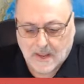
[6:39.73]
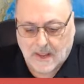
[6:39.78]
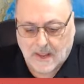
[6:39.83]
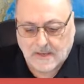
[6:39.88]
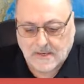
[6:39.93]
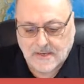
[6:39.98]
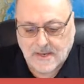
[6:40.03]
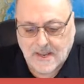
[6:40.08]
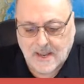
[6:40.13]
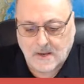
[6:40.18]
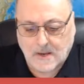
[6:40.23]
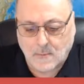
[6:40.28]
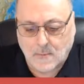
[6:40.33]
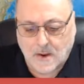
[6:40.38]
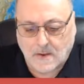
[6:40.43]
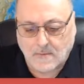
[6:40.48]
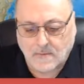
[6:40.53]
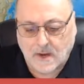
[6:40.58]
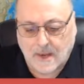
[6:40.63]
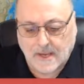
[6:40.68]
And yet
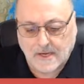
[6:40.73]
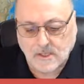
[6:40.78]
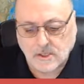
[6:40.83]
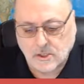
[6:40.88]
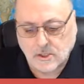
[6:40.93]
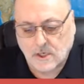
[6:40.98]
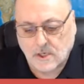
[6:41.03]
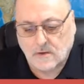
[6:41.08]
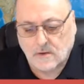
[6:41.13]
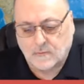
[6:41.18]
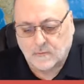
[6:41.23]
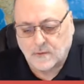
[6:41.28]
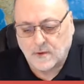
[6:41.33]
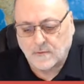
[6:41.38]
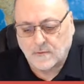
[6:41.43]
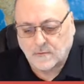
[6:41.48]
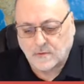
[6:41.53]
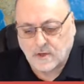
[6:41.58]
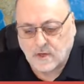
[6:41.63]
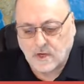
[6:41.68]
Revelation
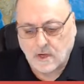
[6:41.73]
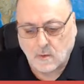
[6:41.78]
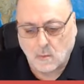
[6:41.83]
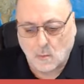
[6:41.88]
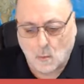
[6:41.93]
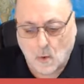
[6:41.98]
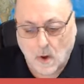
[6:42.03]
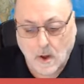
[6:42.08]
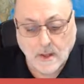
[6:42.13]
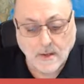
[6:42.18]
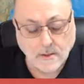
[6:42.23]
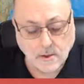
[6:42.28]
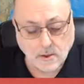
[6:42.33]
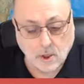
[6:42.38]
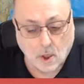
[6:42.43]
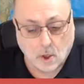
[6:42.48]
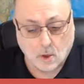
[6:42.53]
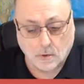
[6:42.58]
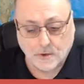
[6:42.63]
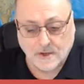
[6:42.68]
15, 1
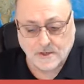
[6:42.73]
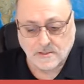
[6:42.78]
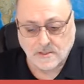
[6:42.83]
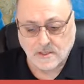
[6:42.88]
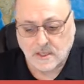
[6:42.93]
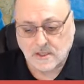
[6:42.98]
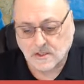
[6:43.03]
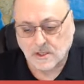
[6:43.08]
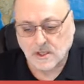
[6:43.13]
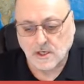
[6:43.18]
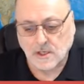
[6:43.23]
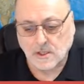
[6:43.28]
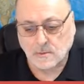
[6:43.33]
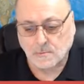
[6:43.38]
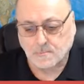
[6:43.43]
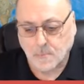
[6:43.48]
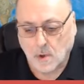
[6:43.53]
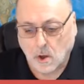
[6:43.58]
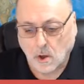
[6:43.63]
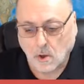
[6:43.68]
told us that these
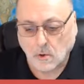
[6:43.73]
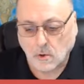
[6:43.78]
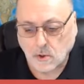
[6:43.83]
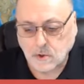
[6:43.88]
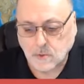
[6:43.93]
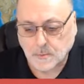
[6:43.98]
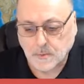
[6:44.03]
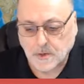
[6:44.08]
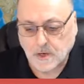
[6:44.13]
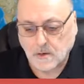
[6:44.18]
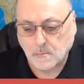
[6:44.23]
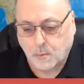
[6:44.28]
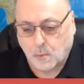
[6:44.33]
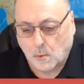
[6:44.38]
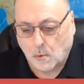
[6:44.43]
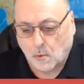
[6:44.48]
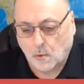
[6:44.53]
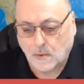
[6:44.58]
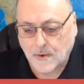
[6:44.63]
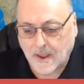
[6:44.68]
bowls being
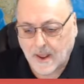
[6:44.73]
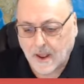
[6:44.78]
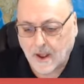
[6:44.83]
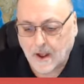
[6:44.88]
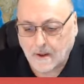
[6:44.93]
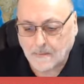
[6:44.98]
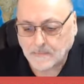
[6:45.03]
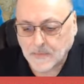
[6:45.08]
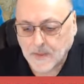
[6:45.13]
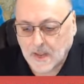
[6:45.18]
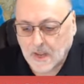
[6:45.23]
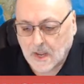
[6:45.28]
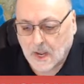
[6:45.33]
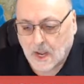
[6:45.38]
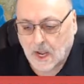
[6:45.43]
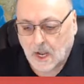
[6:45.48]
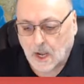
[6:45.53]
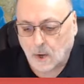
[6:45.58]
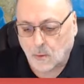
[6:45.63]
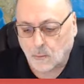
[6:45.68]
poured out
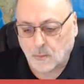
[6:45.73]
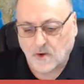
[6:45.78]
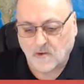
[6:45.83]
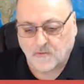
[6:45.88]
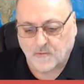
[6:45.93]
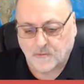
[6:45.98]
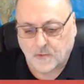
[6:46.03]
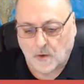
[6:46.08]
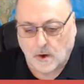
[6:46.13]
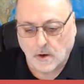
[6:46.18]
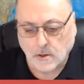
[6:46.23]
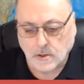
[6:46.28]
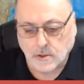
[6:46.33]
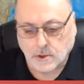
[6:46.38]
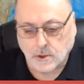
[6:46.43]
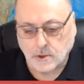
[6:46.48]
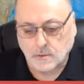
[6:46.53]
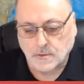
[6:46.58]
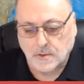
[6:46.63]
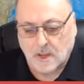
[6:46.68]
uh, referred
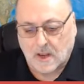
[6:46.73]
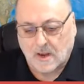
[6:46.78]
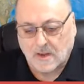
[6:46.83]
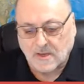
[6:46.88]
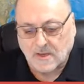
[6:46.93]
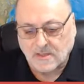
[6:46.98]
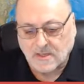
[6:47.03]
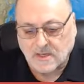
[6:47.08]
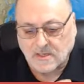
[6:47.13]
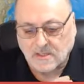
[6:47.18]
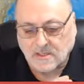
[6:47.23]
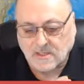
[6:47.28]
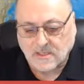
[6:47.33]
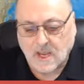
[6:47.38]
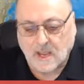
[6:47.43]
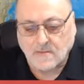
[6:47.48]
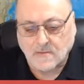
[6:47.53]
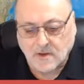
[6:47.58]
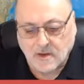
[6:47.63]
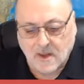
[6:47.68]
to the, the
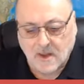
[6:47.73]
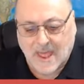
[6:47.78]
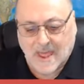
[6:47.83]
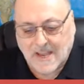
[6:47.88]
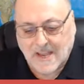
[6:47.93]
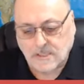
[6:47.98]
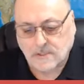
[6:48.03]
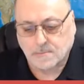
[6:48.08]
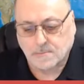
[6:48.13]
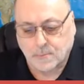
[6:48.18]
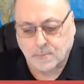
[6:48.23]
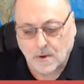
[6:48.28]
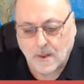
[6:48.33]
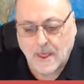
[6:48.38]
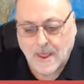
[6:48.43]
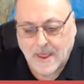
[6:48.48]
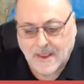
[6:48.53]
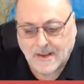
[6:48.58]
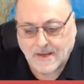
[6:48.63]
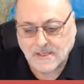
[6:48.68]
seven last
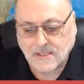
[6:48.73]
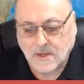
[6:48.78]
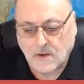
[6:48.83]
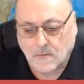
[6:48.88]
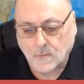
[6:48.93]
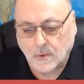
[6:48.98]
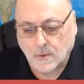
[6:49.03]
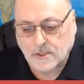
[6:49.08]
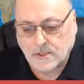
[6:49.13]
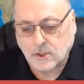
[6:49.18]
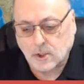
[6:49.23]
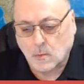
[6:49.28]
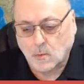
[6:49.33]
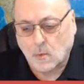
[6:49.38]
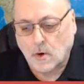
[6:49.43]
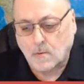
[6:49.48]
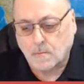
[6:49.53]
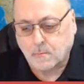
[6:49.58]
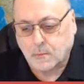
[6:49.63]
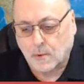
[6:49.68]
plagues, of which the
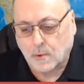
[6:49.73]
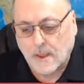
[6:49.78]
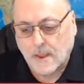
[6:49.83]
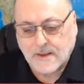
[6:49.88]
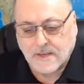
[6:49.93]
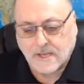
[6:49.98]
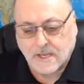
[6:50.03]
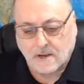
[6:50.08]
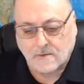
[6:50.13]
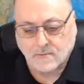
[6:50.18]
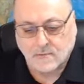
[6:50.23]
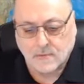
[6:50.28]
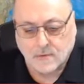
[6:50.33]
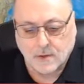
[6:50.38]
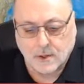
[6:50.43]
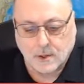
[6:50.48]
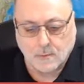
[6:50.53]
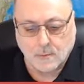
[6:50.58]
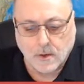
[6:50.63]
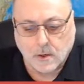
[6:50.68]
word plague comes from
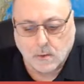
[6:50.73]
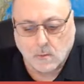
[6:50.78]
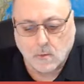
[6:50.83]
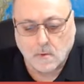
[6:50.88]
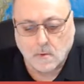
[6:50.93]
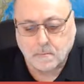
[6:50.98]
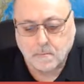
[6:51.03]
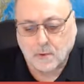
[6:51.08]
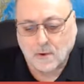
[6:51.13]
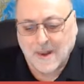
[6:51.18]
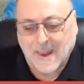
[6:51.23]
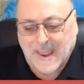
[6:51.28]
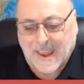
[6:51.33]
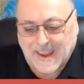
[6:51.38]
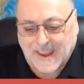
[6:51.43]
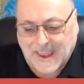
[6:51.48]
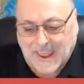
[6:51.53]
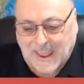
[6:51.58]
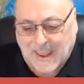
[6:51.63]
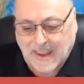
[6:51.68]
the Greek word
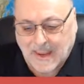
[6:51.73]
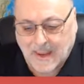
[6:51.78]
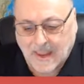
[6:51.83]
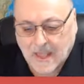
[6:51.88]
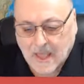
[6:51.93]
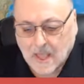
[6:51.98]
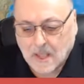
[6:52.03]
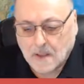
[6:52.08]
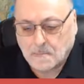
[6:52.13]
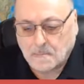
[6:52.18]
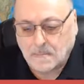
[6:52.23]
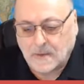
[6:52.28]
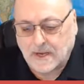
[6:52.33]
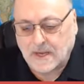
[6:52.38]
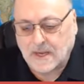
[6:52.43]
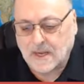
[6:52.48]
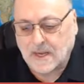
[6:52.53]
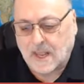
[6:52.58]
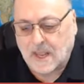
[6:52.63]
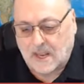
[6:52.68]
plēgē,
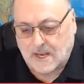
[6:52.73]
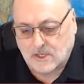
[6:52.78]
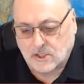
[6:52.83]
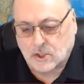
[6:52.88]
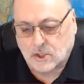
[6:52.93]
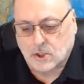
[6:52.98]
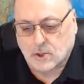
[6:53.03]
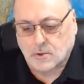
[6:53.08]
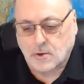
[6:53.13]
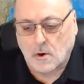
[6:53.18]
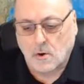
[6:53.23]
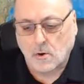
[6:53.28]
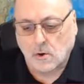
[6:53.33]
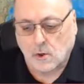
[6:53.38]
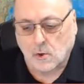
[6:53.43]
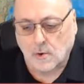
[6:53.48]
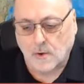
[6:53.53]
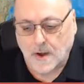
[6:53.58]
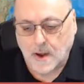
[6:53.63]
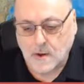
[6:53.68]
meaning a stroke
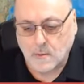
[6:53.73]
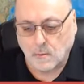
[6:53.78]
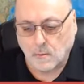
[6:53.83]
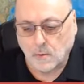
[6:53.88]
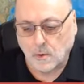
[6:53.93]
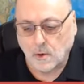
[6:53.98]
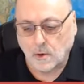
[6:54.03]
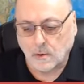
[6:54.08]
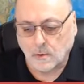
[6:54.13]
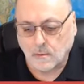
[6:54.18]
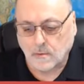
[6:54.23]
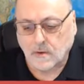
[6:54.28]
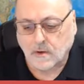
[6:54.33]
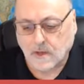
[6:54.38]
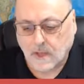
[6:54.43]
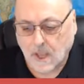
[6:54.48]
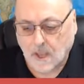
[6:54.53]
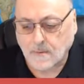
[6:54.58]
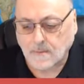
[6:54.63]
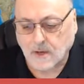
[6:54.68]
or a wound
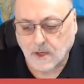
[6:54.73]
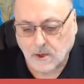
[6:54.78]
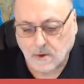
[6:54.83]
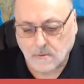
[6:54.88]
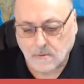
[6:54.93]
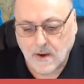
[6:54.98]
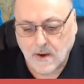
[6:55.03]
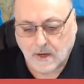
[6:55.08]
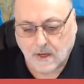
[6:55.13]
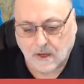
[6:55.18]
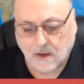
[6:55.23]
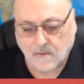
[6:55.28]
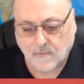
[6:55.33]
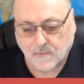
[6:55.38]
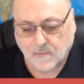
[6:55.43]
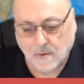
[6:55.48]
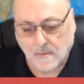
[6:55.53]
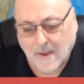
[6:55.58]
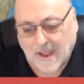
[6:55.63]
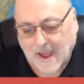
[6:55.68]
coming directly
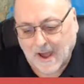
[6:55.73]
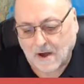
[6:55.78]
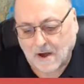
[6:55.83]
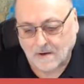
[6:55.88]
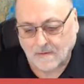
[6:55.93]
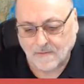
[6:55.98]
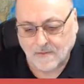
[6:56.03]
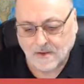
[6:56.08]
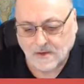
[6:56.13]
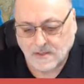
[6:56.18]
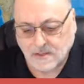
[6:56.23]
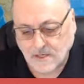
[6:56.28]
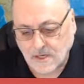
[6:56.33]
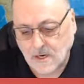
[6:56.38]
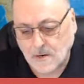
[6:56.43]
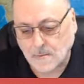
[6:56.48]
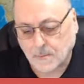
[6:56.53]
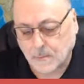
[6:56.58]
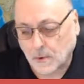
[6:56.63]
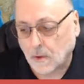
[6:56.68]
from out of the
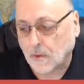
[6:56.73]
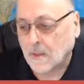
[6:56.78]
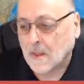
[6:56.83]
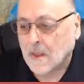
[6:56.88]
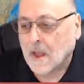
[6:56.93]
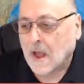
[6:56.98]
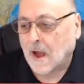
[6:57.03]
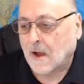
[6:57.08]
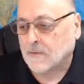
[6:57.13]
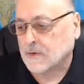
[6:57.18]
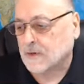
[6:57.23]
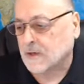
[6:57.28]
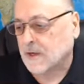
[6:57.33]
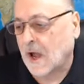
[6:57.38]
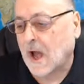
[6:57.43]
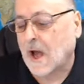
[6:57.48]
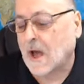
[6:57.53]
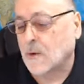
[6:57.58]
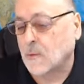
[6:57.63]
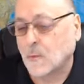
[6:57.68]
temple of
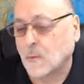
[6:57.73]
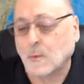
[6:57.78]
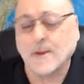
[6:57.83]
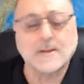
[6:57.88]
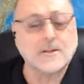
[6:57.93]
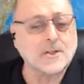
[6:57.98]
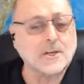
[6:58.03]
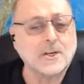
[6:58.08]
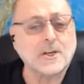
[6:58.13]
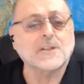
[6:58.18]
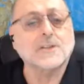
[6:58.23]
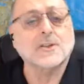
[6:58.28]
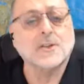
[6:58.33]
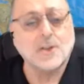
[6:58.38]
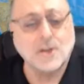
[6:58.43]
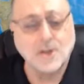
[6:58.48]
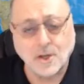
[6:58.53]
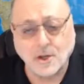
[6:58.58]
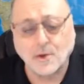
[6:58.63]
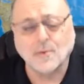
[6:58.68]
God, which is
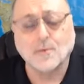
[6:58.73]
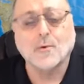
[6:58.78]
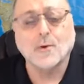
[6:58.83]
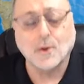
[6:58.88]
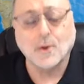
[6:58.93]
you.